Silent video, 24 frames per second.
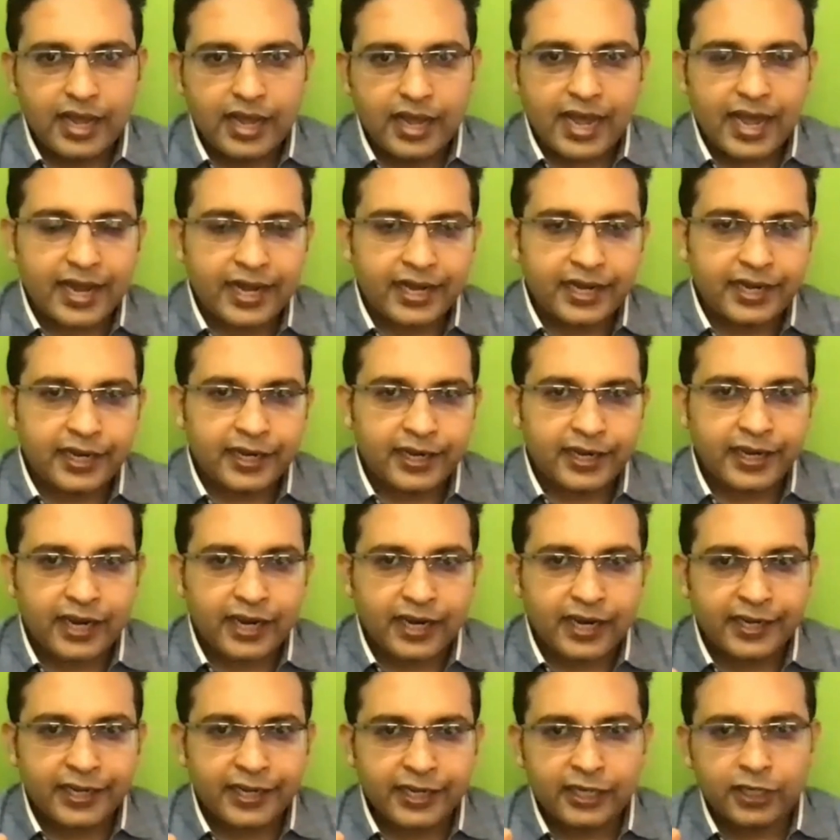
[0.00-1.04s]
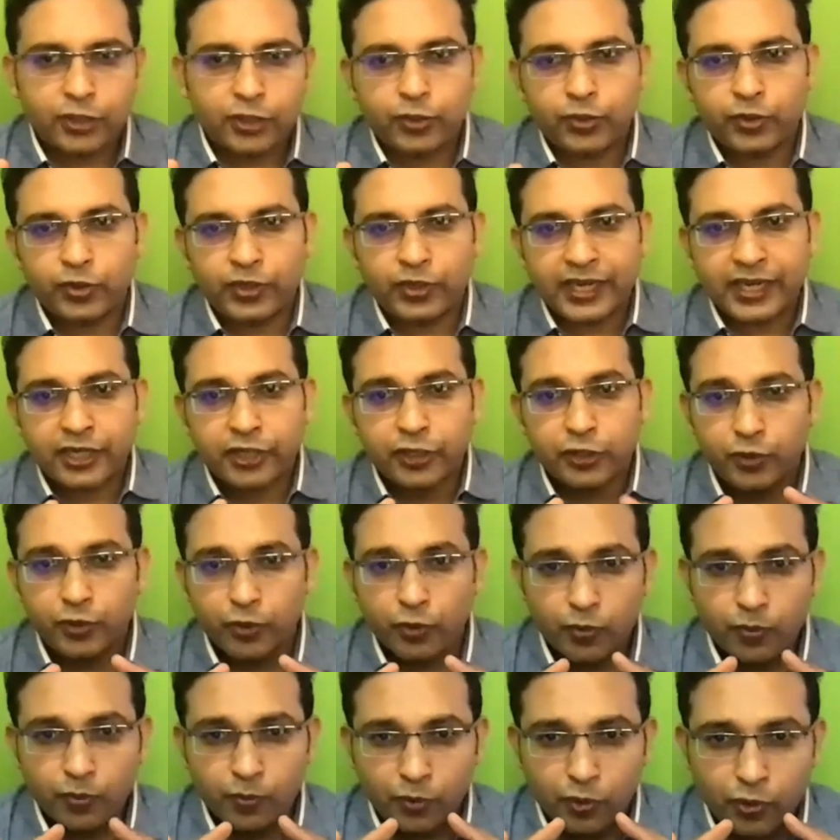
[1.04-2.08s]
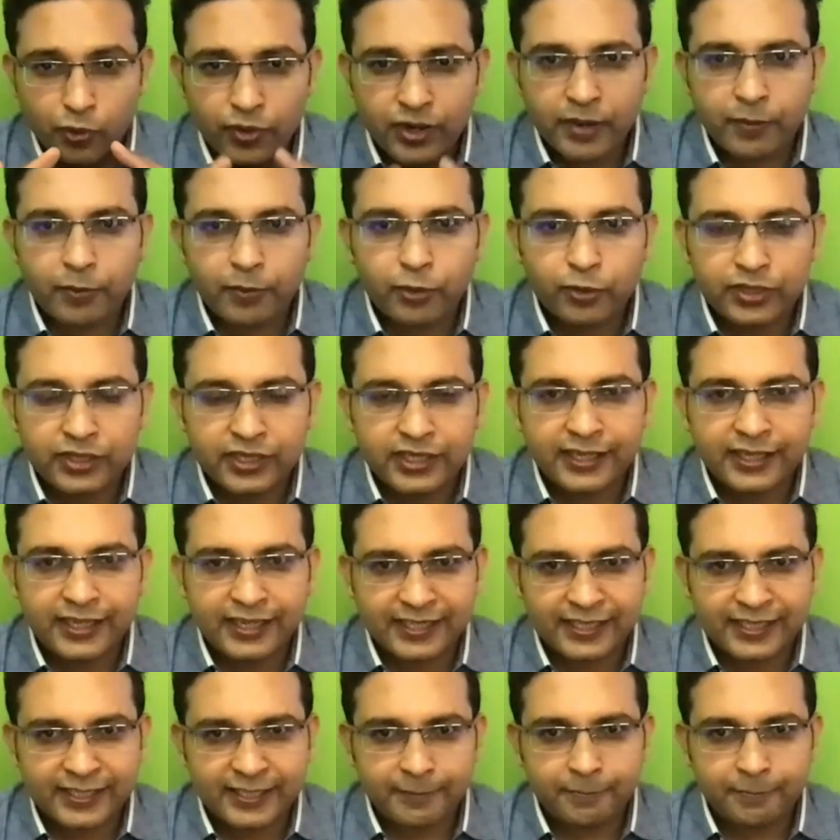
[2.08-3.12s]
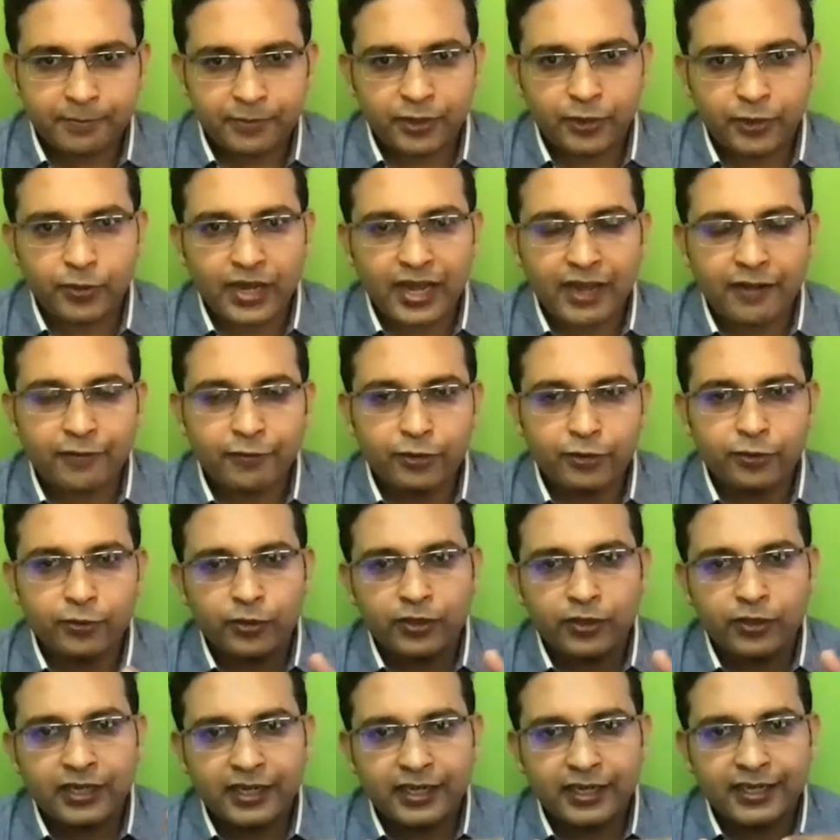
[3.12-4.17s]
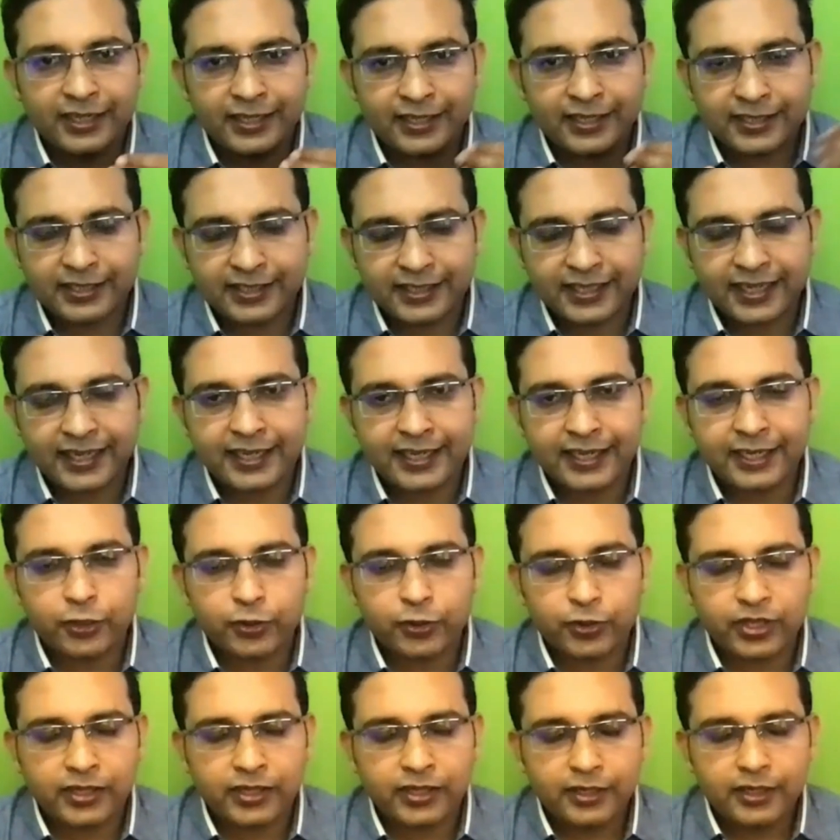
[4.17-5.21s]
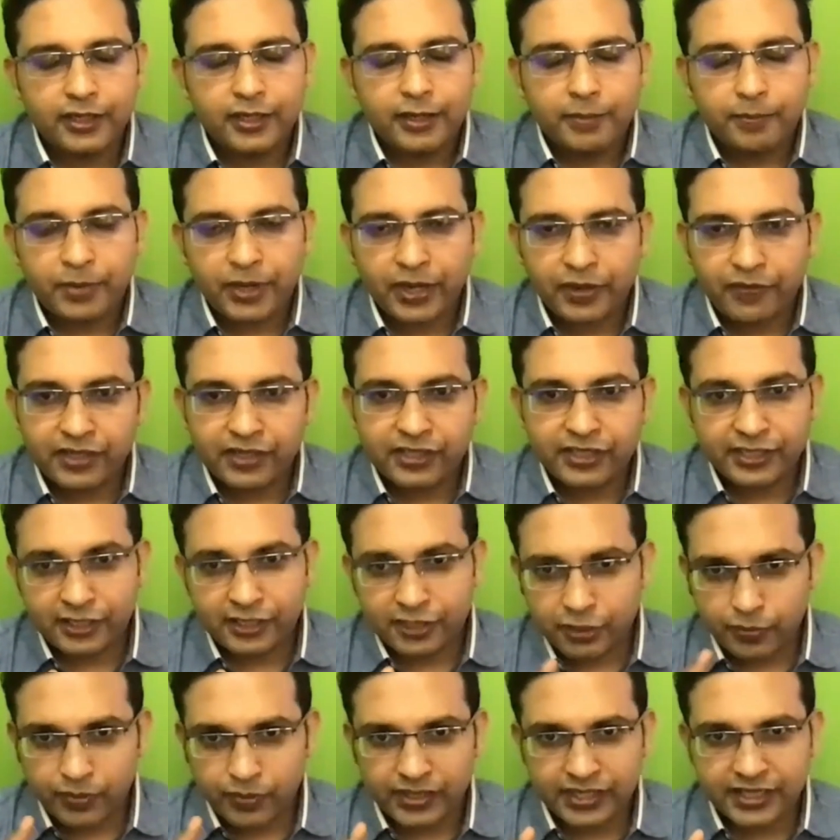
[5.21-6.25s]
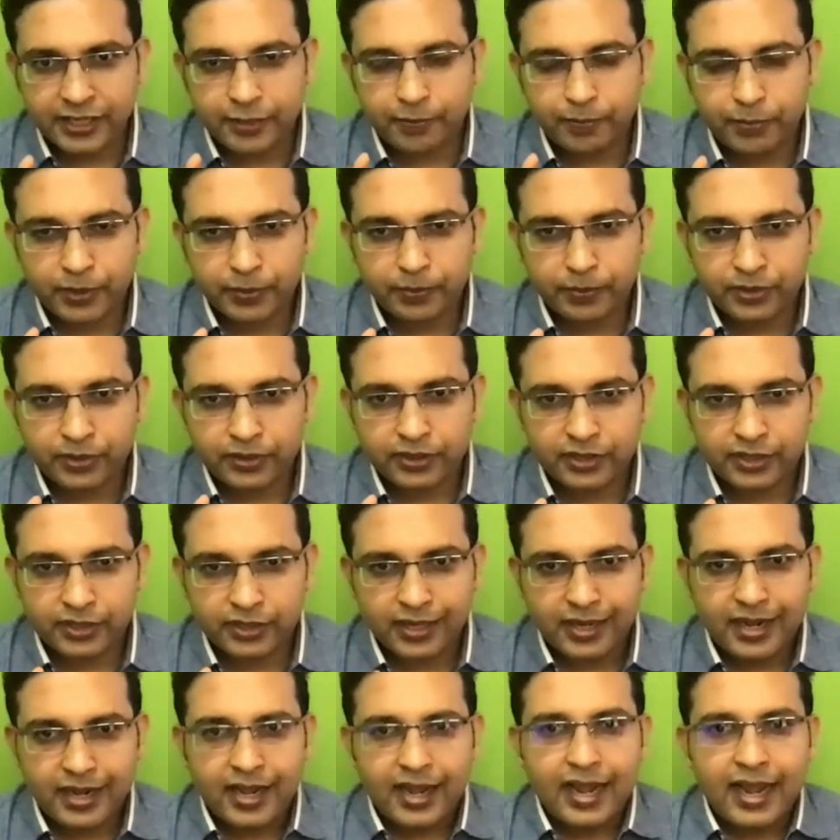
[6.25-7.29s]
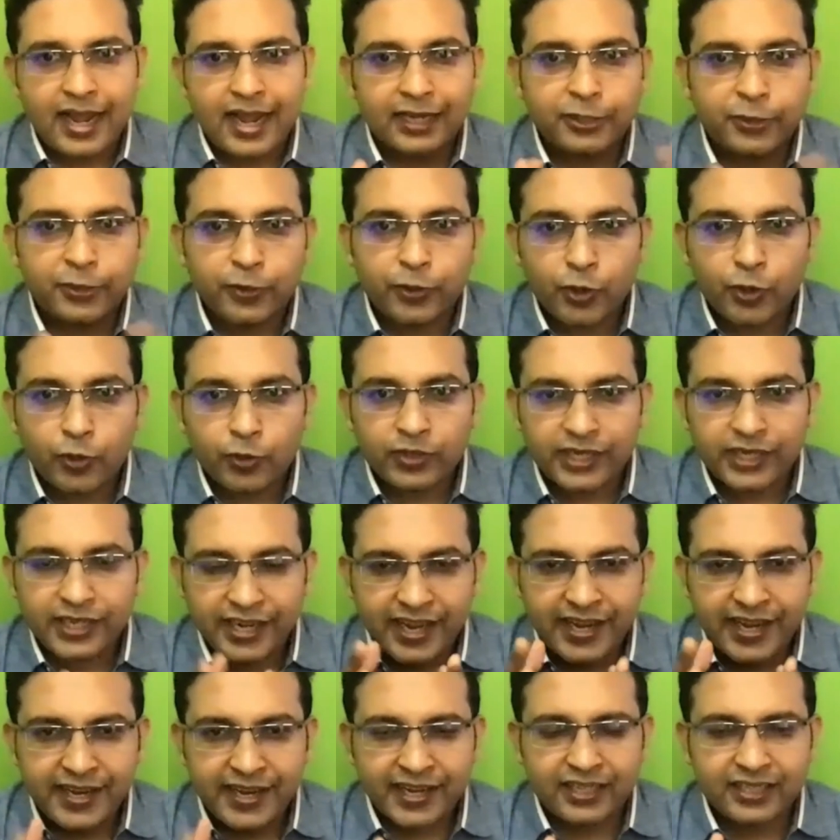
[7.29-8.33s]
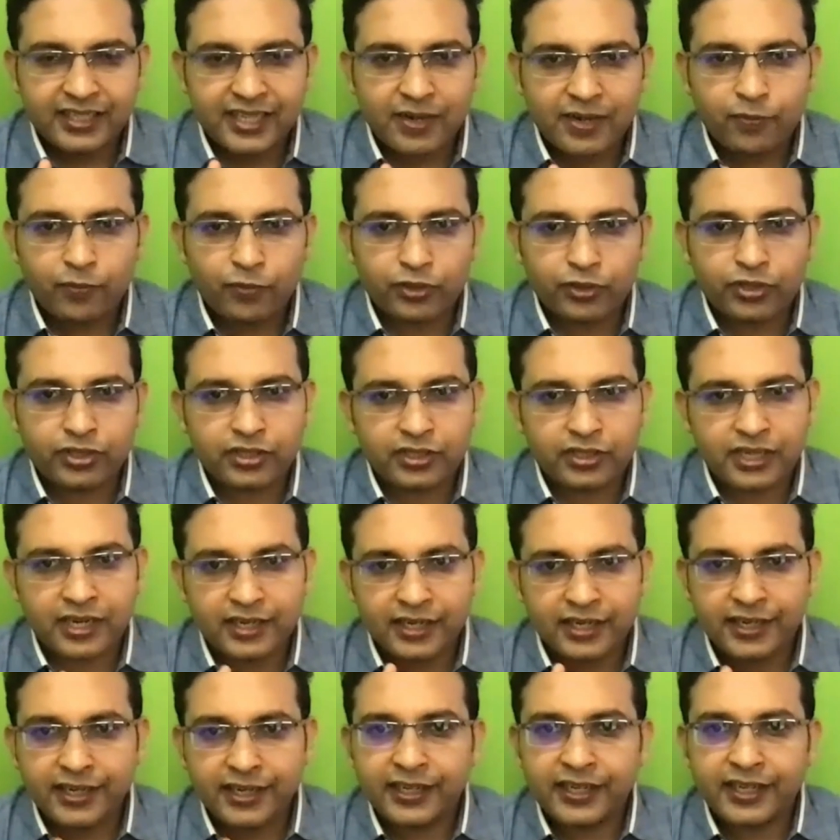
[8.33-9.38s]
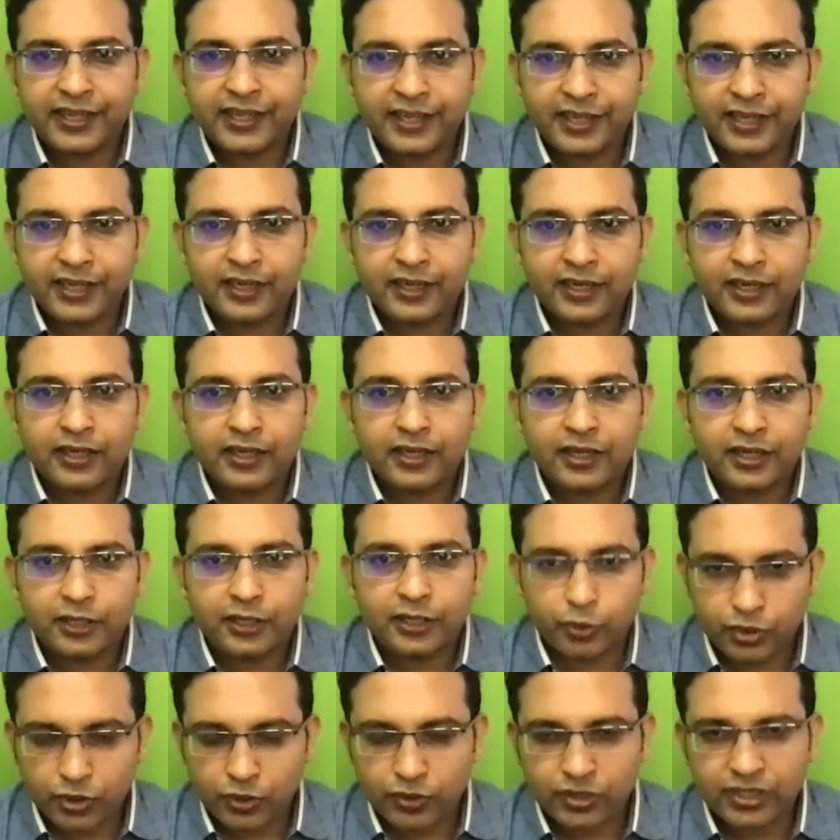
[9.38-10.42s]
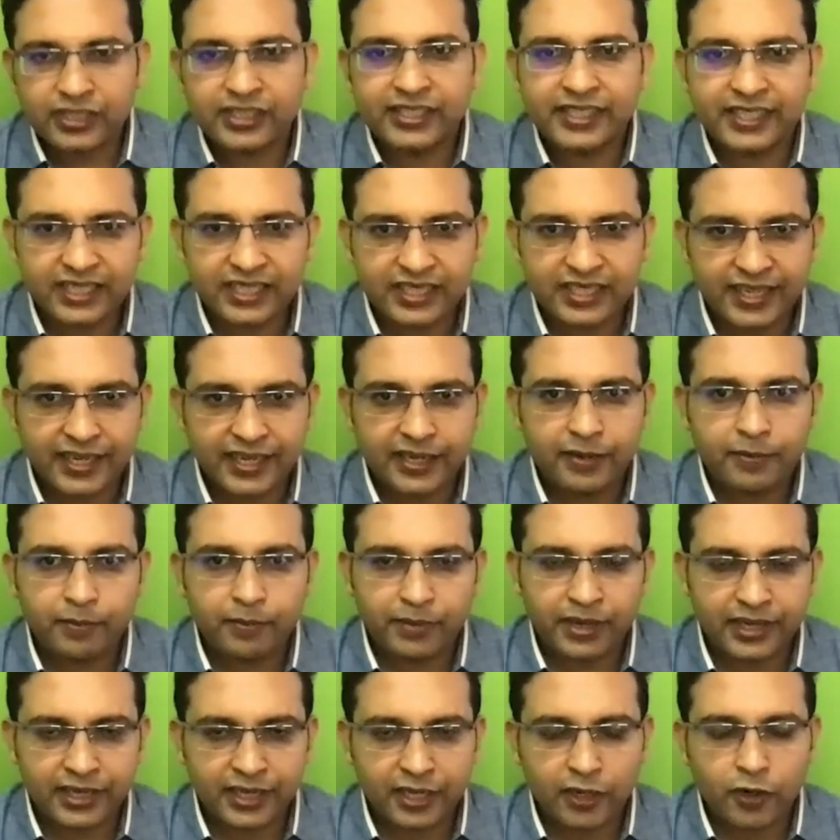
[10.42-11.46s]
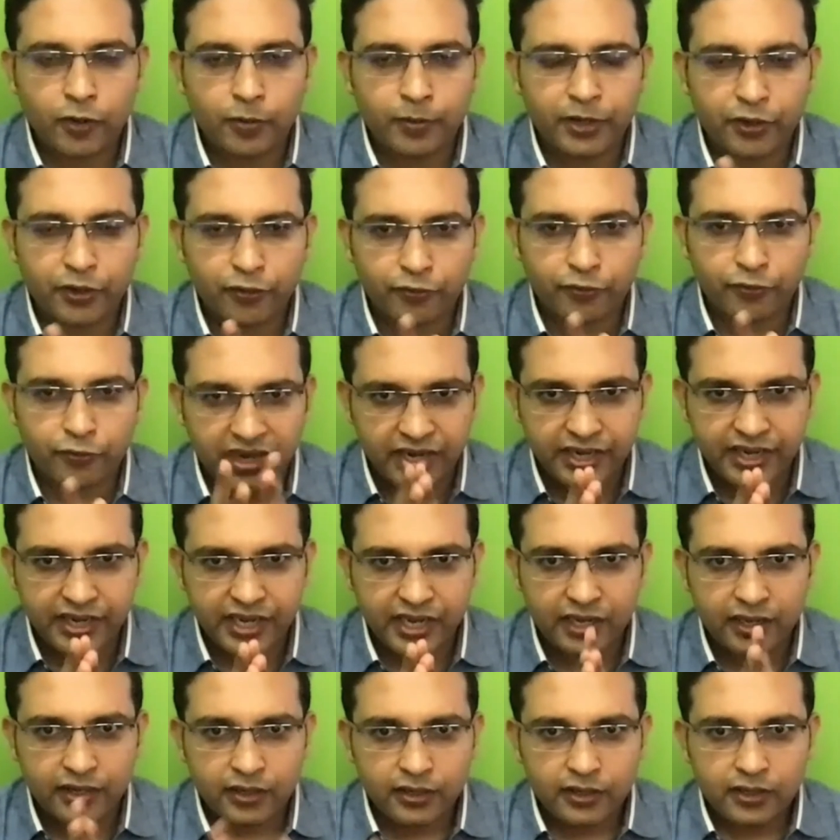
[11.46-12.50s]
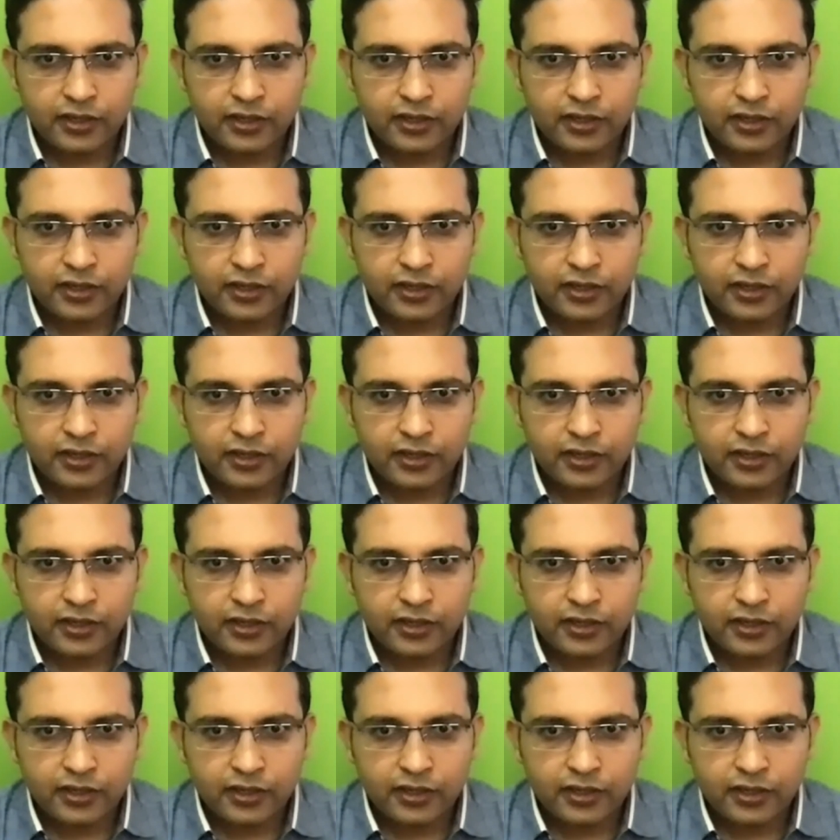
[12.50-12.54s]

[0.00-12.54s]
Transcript: And regarding to get to know more about the exam, you have to check into the previous year's question papers. As you know, the NEET exam was started in the year 2016 by the government of India,